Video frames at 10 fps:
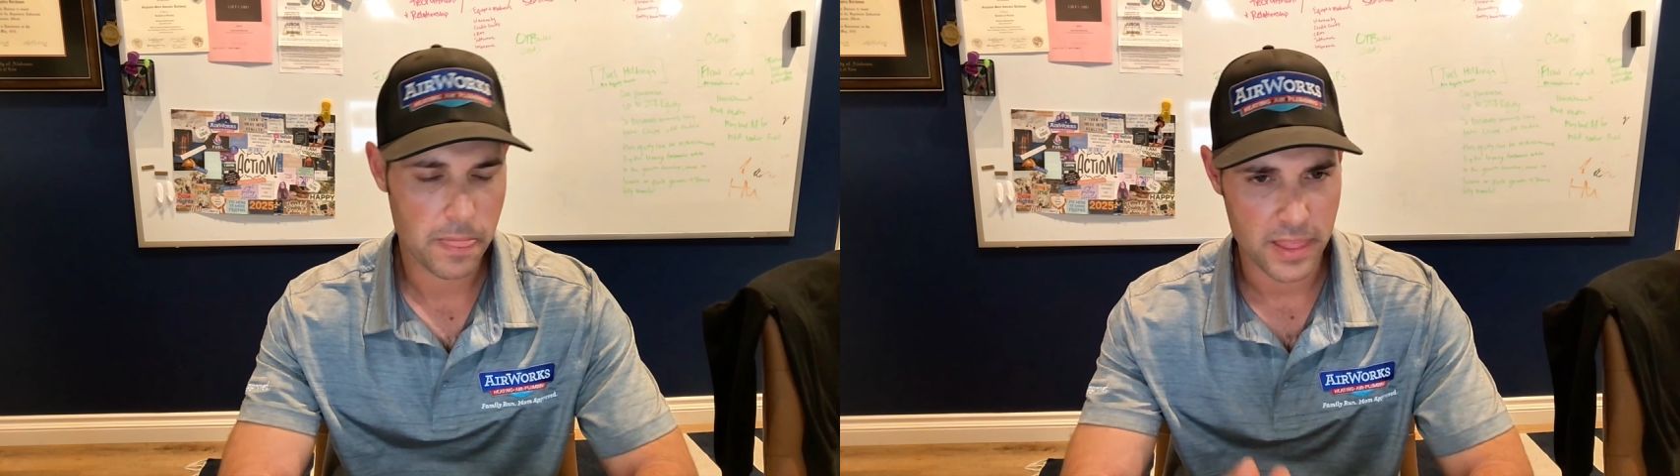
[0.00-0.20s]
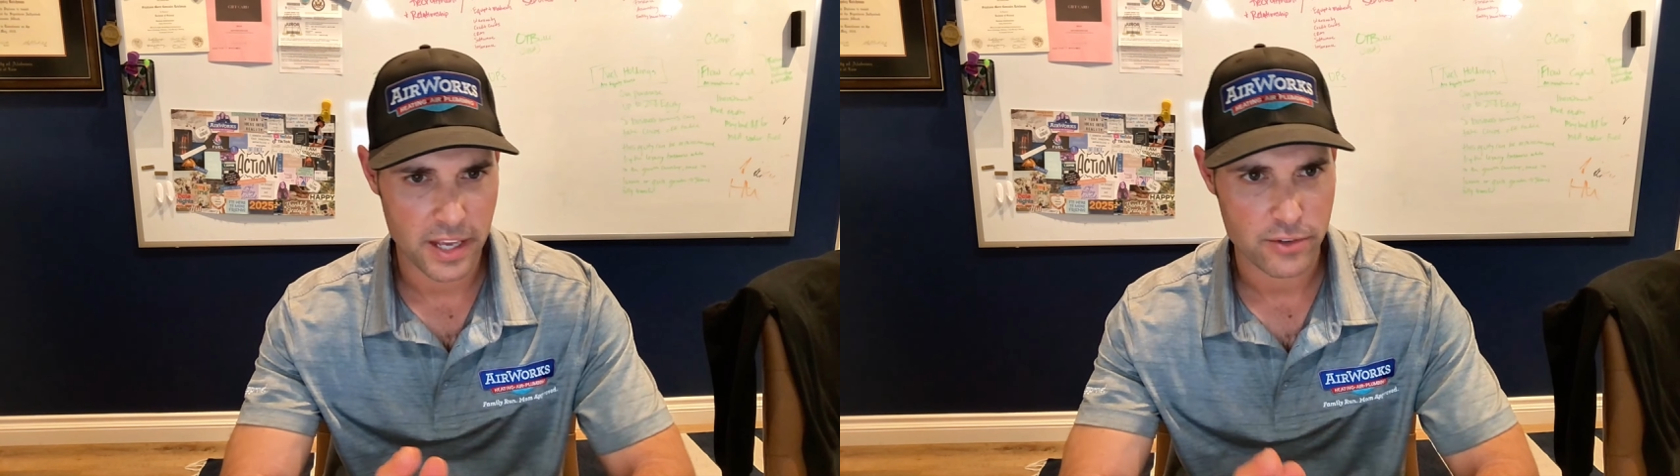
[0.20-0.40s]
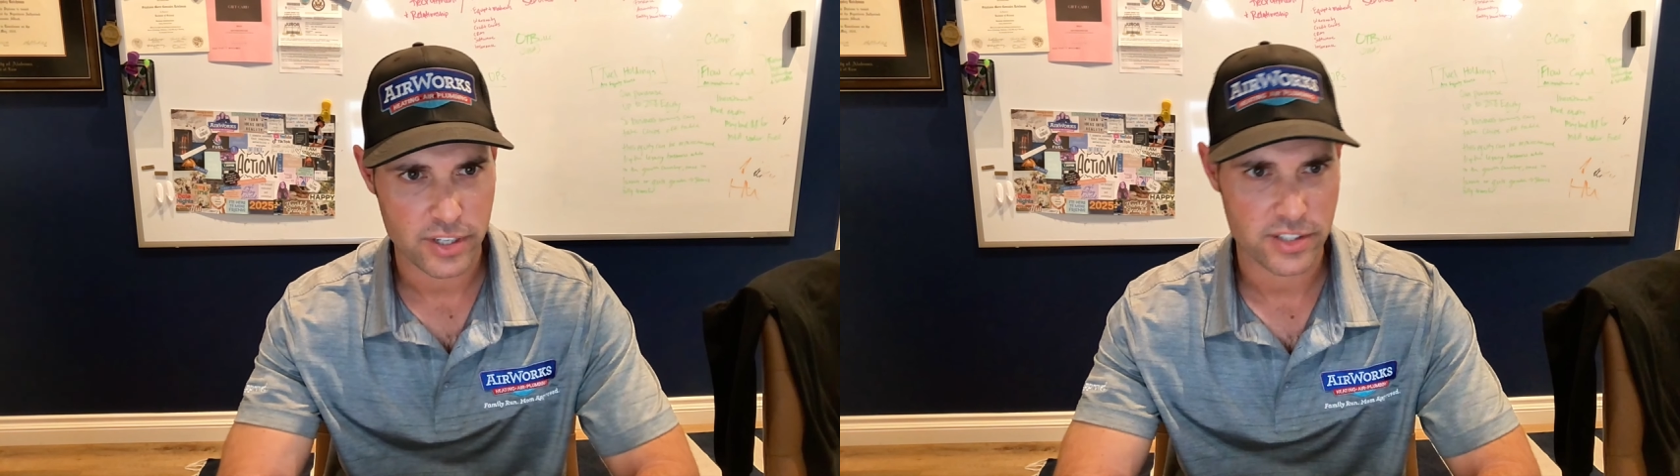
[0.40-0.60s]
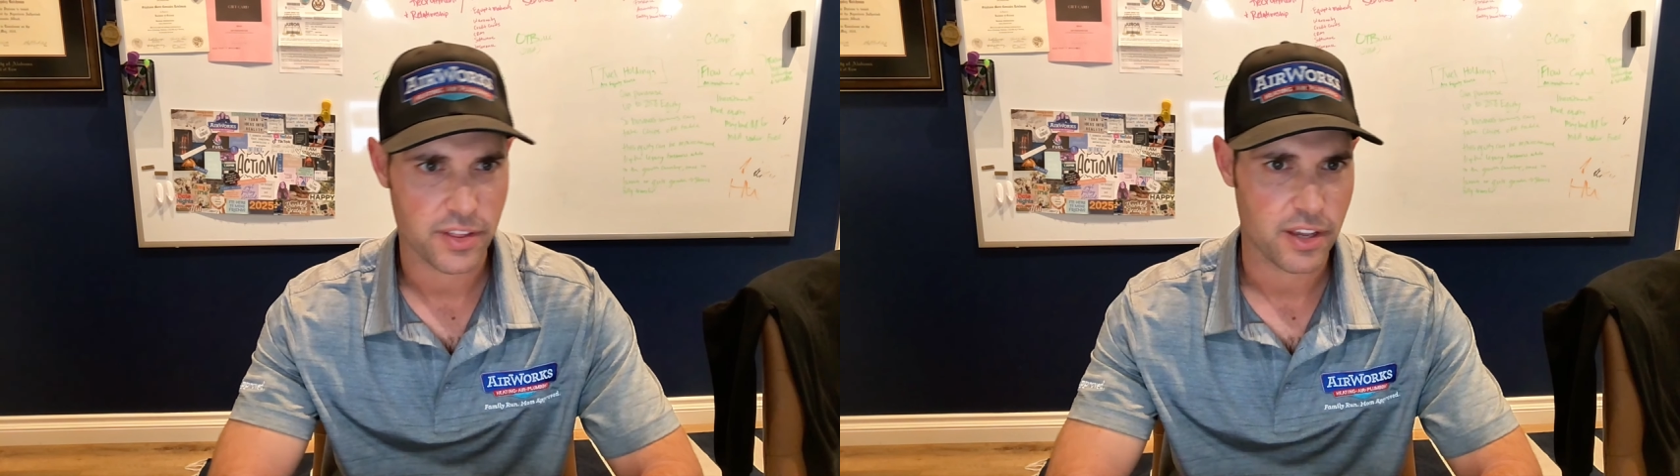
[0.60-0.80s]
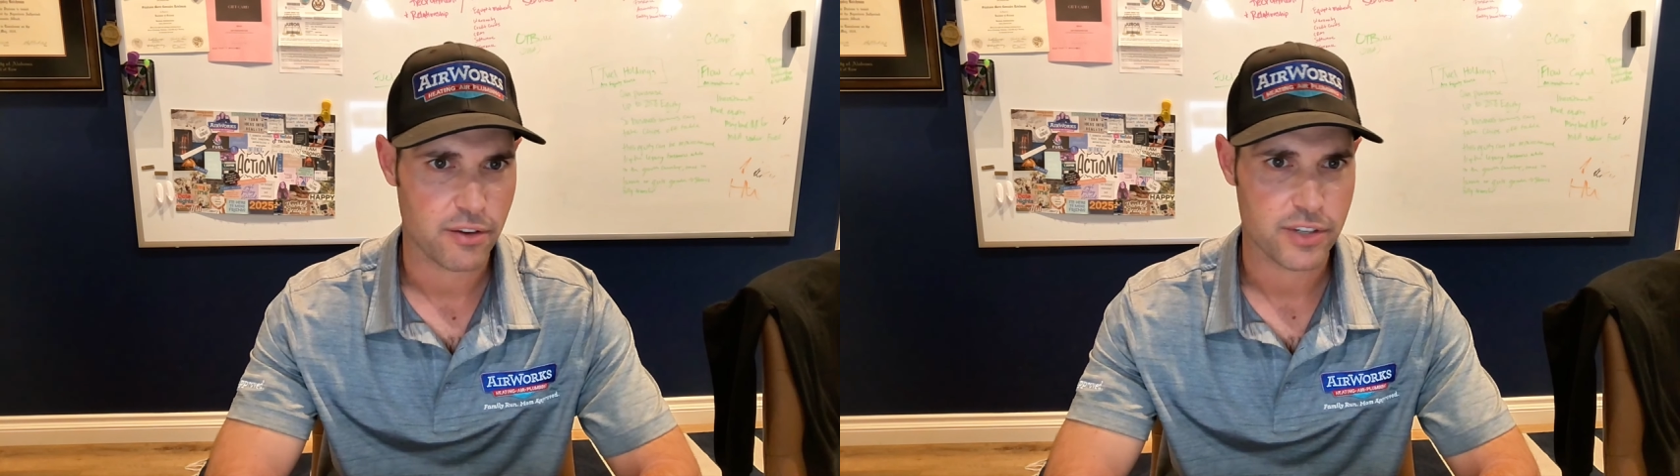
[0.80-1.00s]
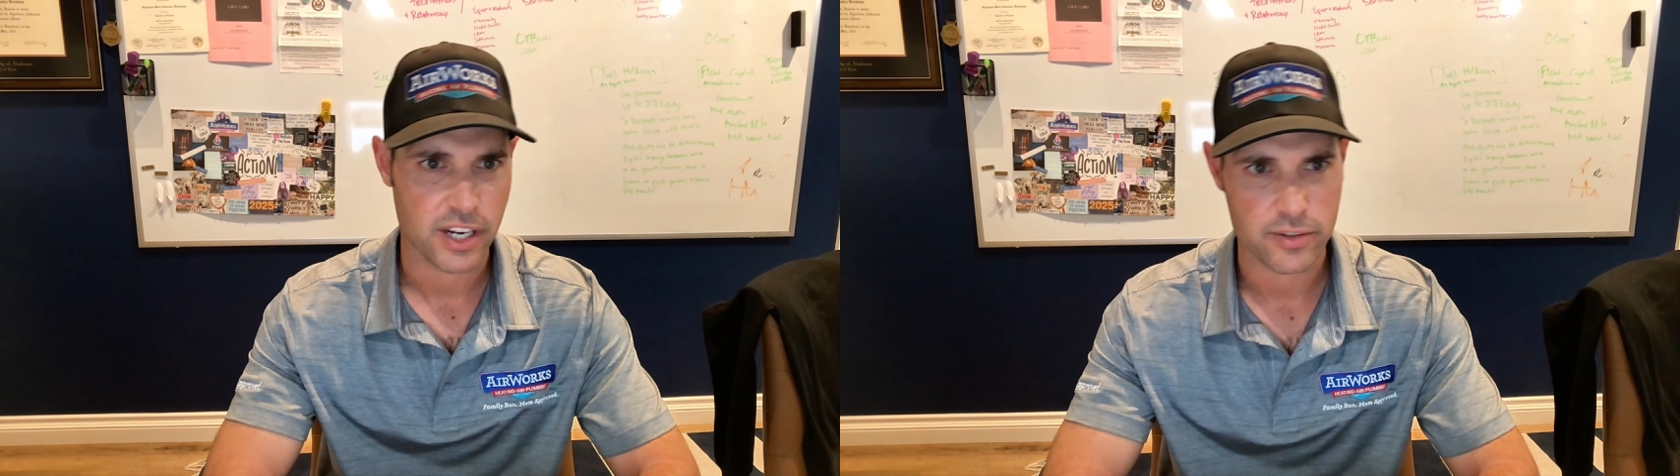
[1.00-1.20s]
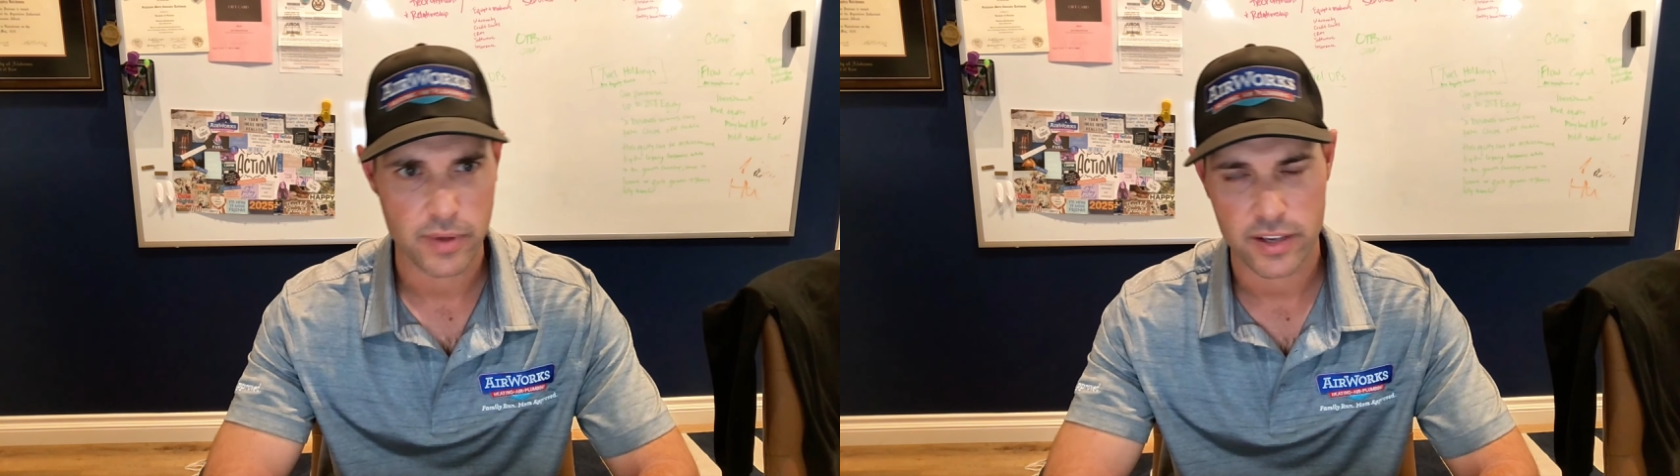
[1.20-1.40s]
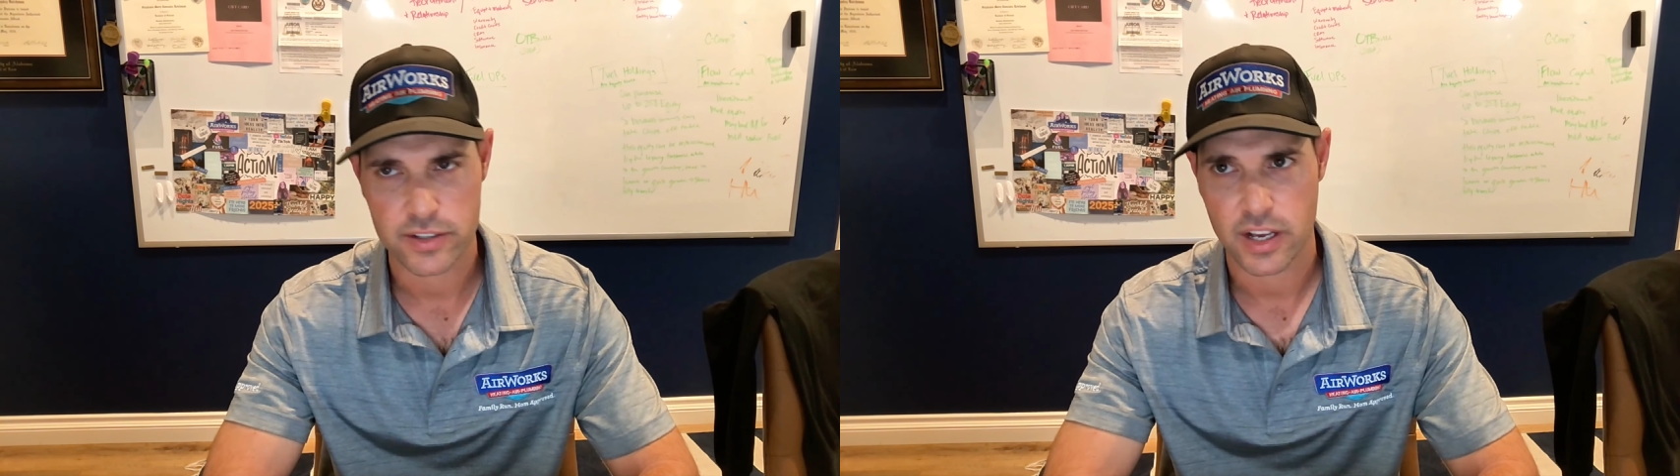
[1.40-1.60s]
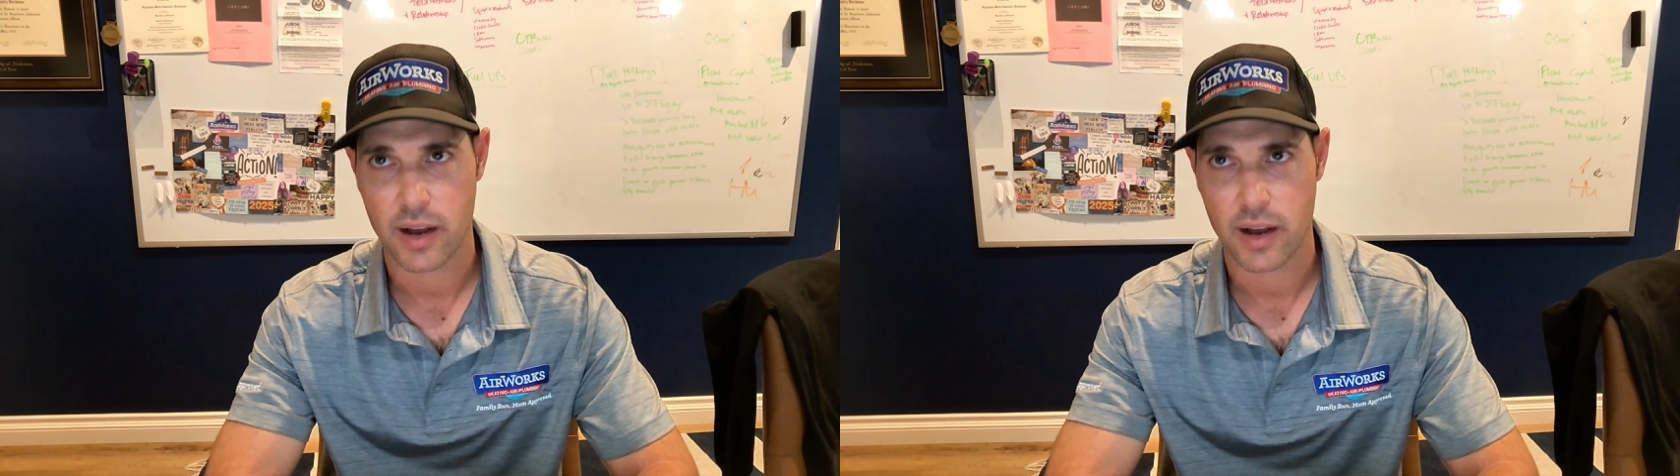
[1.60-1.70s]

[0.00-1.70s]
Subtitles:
interesting thing you said is